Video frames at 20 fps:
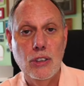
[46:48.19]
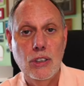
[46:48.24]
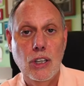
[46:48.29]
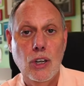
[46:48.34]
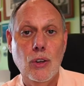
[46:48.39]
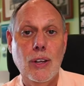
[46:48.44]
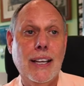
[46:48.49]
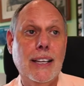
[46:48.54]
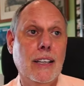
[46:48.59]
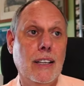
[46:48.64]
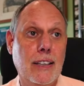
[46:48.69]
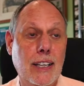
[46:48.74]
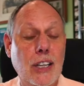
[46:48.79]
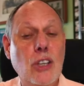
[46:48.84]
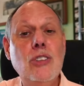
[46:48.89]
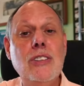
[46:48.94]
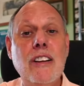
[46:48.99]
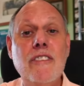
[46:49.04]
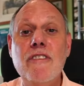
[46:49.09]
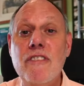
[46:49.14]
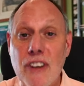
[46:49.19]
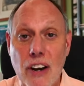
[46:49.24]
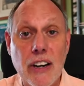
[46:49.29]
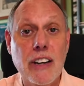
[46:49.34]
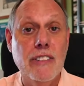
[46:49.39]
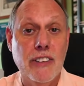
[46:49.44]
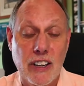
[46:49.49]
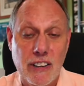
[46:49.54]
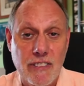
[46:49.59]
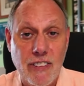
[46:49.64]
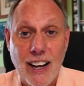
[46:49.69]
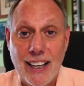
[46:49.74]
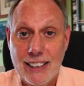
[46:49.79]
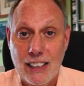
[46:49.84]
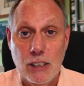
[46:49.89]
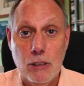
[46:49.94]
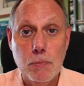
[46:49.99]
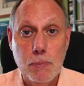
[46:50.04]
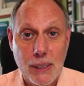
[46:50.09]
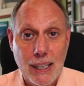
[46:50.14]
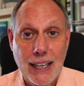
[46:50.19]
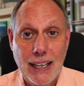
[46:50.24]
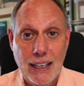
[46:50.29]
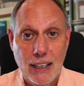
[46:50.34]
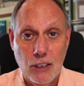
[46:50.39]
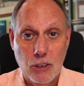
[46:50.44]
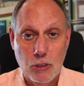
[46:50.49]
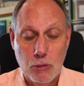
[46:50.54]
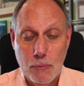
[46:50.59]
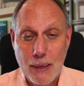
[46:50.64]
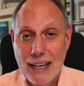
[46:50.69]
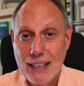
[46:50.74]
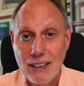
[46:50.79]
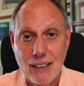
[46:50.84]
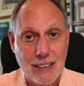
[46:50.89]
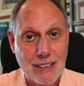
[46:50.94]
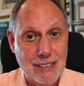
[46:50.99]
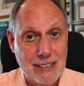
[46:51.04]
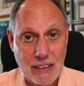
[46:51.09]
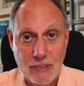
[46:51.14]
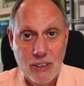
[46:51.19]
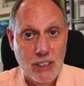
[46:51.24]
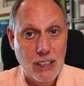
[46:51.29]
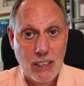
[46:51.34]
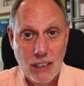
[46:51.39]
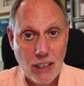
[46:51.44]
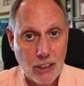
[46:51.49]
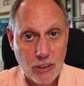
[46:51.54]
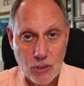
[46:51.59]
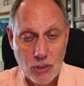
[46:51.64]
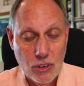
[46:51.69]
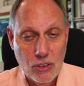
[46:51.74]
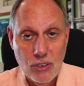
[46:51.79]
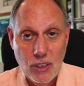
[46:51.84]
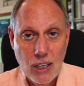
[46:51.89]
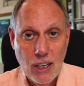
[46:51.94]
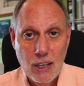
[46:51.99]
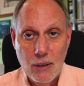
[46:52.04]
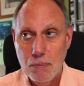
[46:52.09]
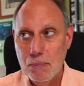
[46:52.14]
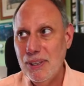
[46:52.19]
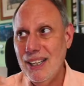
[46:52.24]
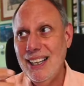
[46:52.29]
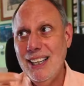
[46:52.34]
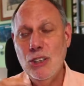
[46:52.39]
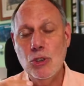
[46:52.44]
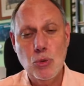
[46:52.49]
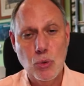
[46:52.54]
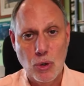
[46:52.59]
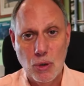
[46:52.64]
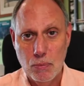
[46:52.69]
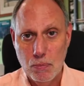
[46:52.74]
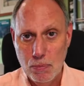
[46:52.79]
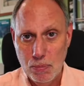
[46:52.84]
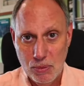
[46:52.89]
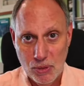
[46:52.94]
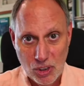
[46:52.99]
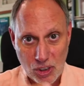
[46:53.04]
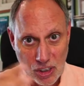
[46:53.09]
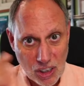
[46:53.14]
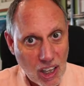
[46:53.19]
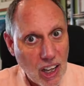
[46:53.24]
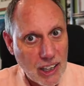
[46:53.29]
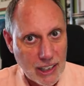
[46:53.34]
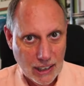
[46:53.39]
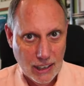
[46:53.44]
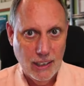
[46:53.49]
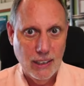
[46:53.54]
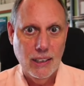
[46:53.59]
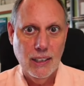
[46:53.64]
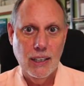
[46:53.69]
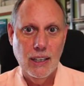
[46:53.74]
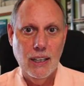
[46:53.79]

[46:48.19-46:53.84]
you know, like they used to have very, very violent plays back in the 1700s. Plays were bloody.